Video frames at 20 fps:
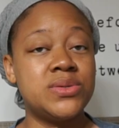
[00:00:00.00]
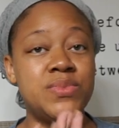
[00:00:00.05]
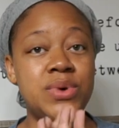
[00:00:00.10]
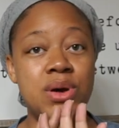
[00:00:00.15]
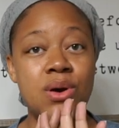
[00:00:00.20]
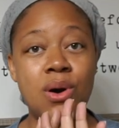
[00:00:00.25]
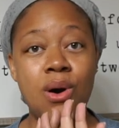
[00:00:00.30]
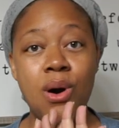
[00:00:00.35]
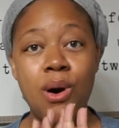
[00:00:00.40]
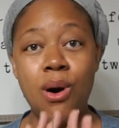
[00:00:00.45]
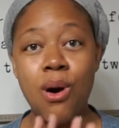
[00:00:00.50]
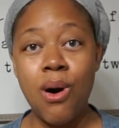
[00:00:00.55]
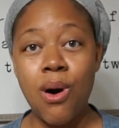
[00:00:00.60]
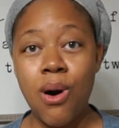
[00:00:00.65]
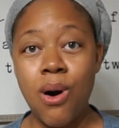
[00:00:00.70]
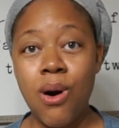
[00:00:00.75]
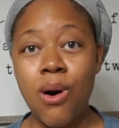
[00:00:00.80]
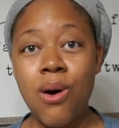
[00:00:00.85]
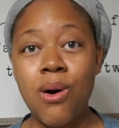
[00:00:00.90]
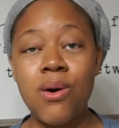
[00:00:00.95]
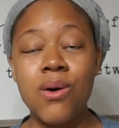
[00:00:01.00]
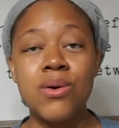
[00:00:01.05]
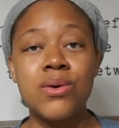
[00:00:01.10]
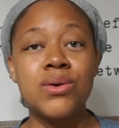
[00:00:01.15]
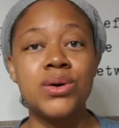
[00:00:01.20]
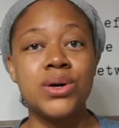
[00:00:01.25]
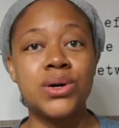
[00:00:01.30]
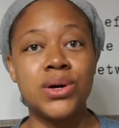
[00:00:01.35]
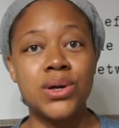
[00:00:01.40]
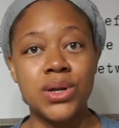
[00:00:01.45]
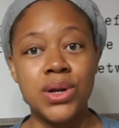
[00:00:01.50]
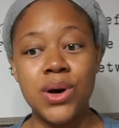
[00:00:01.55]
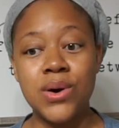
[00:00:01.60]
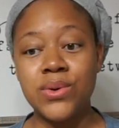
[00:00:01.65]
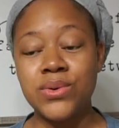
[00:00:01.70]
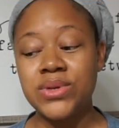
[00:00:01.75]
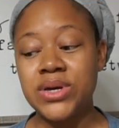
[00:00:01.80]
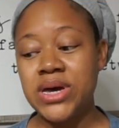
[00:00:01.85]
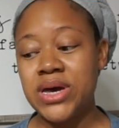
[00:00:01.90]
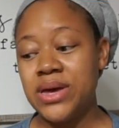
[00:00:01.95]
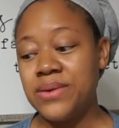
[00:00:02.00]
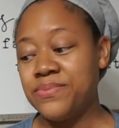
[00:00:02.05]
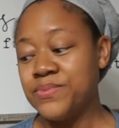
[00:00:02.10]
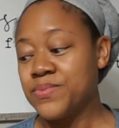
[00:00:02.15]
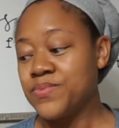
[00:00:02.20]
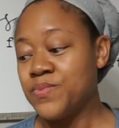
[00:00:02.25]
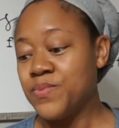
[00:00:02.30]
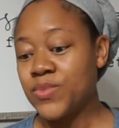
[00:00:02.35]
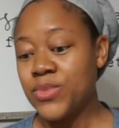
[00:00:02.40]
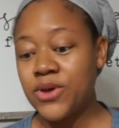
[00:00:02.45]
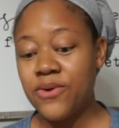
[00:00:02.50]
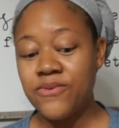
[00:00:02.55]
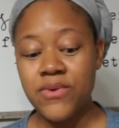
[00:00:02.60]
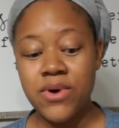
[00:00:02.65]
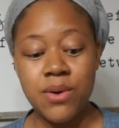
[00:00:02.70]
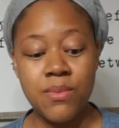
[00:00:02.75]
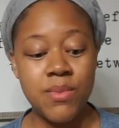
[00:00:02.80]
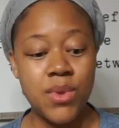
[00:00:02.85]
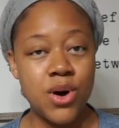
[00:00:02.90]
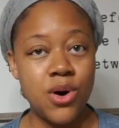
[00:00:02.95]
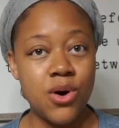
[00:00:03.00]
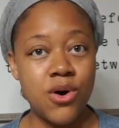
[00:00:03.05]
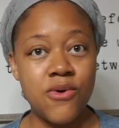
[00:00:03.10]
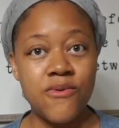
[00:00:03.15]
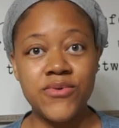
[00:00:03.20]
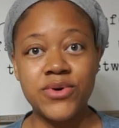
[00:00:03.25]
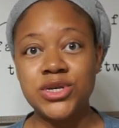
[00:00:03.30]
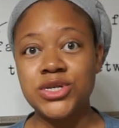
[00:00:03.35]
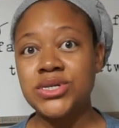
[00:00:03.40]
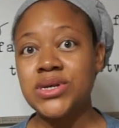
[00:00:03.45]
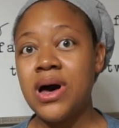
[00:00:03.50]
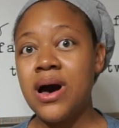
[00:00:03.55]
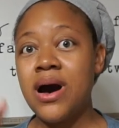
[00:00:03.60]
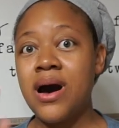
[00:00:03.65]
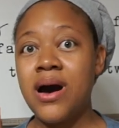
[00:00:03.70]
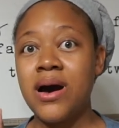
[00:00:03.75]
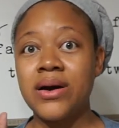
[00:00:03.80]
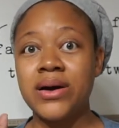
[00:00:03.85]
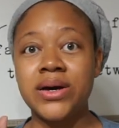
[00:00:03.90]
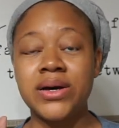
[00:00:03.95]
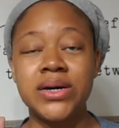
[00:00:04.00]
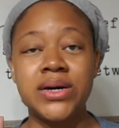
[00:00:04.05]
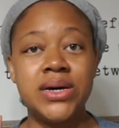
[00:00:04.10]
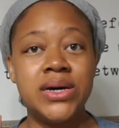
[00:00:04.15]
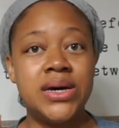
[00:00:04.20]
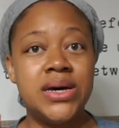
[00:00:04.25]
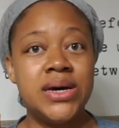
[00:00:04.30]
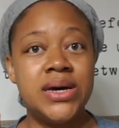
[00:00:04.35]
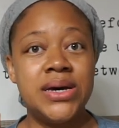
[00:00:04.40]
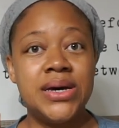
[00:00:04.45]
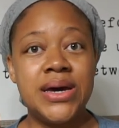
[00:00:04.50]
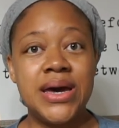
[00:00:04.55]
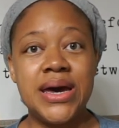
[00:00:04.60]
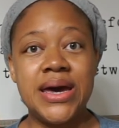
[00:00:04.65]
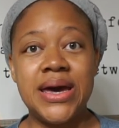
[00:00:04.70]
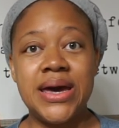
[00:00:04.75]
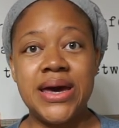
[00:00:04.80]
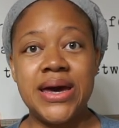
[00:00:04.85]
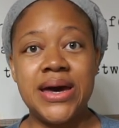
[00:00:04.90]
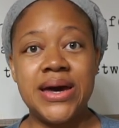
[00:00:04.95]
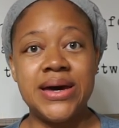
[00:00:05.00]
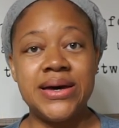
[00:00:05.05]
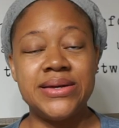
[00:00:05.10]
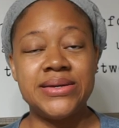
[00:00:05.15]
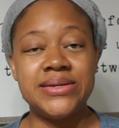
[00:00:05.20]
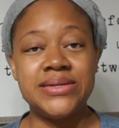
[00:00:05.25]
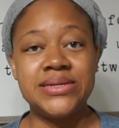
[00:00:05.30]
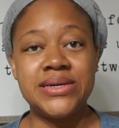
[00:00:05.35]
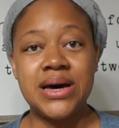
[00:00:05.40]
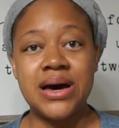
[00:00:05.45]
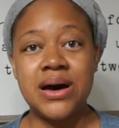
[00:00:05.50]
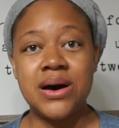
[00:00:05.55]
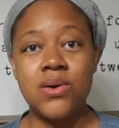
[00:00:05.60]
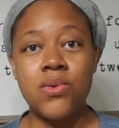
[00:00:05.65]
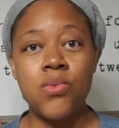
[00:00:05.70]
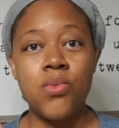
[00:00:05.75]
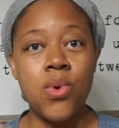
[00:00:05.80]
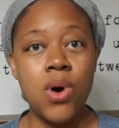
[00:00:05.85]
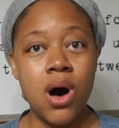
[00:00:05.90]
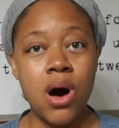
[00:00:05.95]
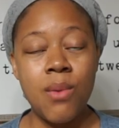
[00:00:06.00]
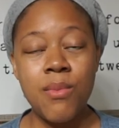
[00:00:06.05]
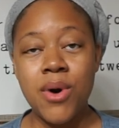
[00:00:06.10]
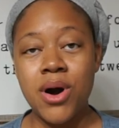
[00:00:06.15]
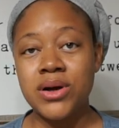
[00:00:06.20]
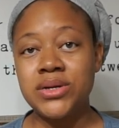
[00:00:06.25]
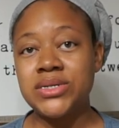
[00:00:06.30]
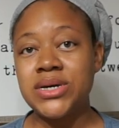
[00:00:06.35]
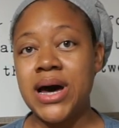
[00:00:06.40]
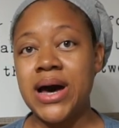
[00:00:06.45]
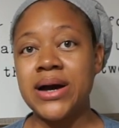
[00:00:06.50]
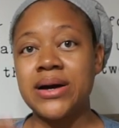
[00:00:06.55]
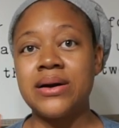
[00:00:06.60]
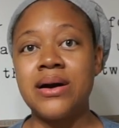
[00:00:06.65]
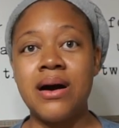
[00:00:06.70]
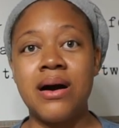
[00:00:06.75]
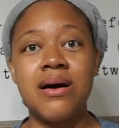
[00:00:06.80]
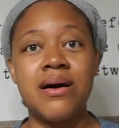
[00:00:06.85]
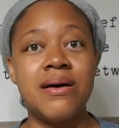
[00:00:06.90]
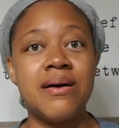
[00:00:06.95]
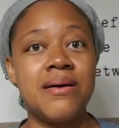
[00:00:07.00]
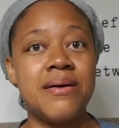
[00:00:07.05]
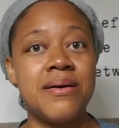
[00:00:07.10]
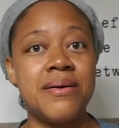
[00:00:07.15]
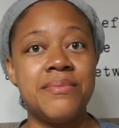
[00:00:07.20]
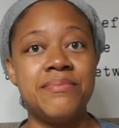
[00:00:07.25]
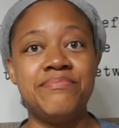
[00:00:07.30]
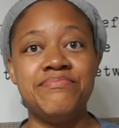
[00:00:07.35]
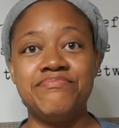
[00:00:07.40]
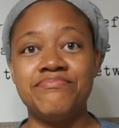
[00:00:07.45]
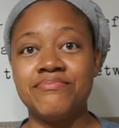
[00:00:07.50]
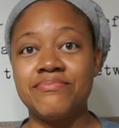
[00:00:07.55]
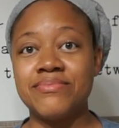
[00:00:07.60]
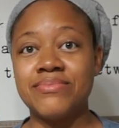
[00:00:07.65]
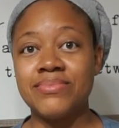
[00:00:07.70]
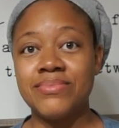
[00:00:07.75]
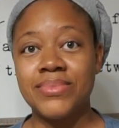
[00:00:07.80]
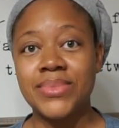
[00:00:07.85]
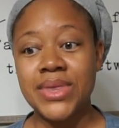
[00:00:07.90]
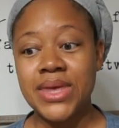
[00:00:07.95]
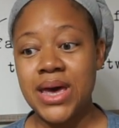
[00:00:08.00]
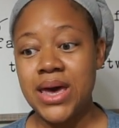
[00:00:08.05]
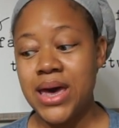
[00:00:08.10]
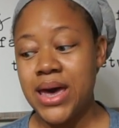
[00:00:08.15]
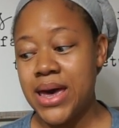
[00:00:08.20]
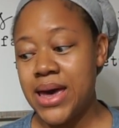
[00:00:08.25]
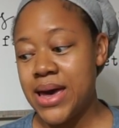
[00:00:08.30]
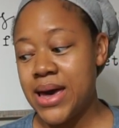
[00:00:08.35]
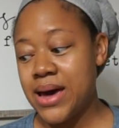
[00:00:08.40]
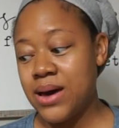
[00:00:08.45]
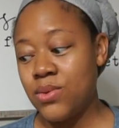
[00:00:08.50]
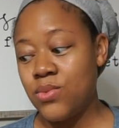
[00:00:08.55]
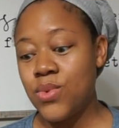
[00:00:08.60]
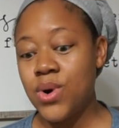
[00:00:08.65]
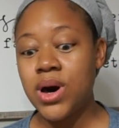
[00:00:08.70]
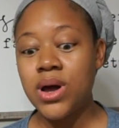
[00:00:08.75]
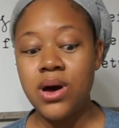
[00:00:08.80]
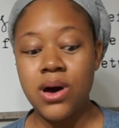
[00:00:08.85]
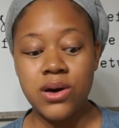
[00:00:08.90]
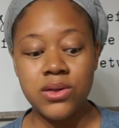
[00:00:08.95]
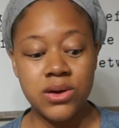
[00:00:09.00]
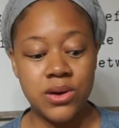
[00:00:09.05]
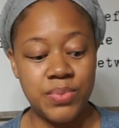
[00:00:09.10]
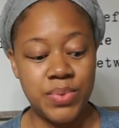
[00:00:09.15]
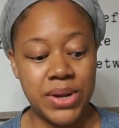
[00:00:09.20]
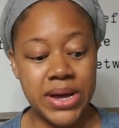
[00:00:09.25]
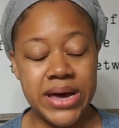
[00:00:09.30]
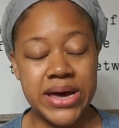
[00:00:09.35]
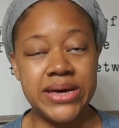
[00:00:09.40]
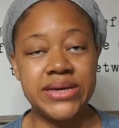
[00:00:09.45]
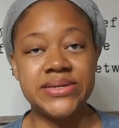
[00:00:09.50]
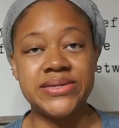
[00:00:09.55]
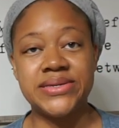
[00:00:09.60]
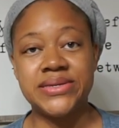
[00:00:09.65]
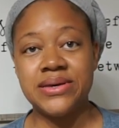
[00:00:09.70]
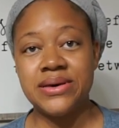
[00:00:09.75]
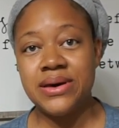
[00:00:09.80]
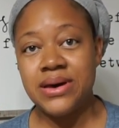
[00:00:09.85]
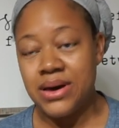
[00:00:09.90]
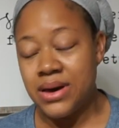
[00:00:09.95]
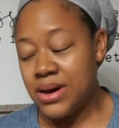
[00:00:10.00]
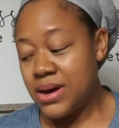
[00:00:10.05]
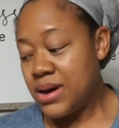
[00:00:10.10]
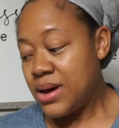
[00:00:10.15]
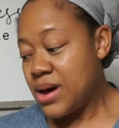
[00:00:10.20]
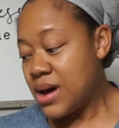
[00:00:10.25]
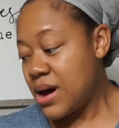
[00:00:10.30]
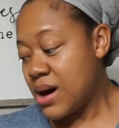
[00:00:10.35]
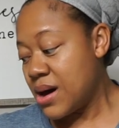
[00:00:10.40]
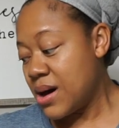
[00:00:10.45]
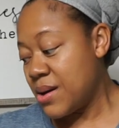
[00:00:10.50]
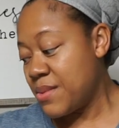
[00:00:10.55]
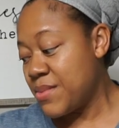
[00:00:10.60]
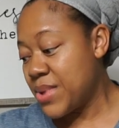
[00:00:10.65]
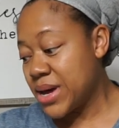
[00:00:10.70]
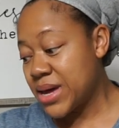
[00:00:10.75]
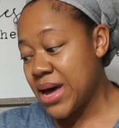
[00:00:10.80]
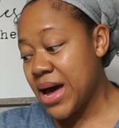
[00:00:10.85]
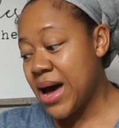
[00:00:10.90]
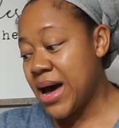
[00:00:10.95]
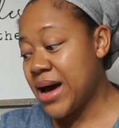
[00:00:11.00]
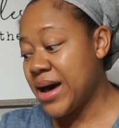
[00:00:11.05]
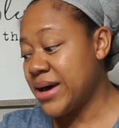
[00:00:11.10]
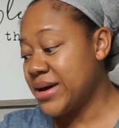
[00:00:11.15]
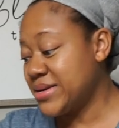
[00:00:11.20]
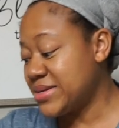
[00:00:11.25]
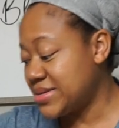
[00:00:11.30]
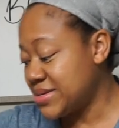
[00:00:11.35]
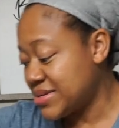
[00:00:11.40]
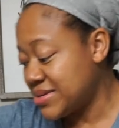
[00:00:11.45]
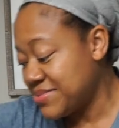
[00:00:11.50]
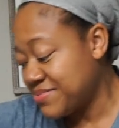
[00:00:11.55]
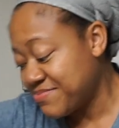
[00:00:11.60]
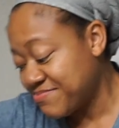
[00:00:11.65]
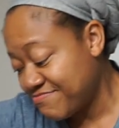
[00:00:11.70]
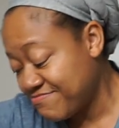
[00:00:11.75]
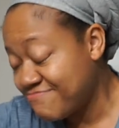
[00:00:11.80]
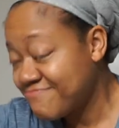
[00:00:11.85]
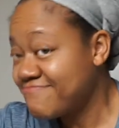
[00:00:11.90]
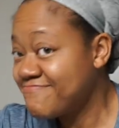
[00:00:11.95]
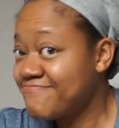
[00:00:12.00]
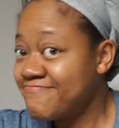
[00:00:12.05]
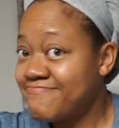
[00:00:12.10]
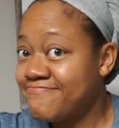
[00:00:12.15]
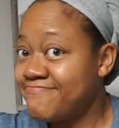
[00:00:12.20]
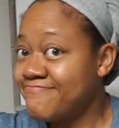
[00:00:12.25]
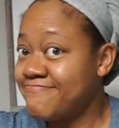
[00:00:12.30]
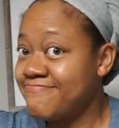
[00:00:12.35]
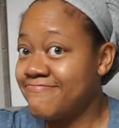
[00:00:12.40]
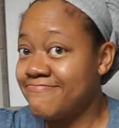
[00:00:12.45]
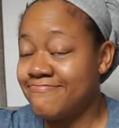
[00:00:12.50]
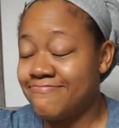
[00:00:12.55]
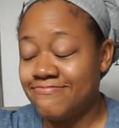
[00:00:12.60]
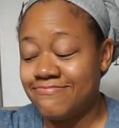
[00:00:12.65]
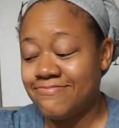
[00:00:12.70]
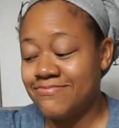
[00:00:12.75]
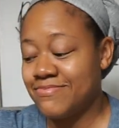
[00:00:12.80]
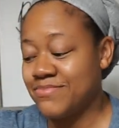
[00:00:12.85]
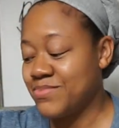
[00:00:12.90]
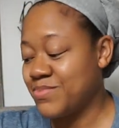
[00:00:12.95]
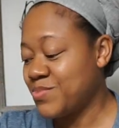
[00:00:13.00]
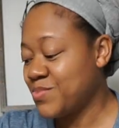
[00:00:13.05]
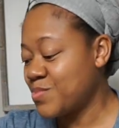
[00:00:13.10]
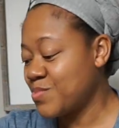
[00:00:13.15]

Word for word: to be all clothing from Overstock and um, Walmart.com and one other place. Um, but guys, hmm.